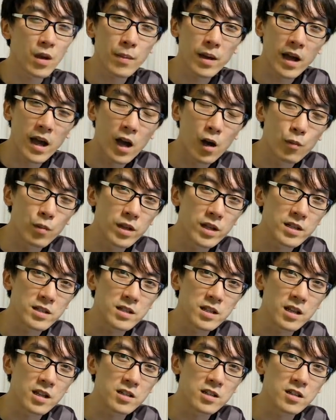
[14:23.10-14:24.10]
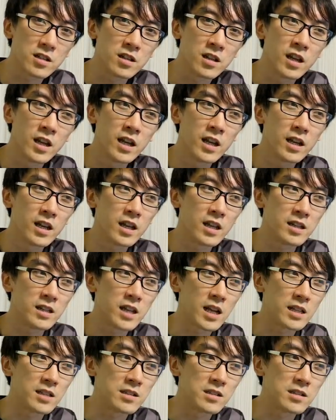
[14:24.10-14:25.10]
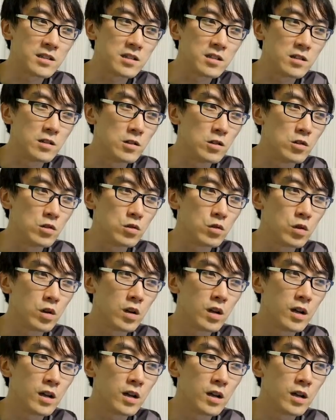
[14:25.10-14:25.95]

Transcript: about how PlayStation intends to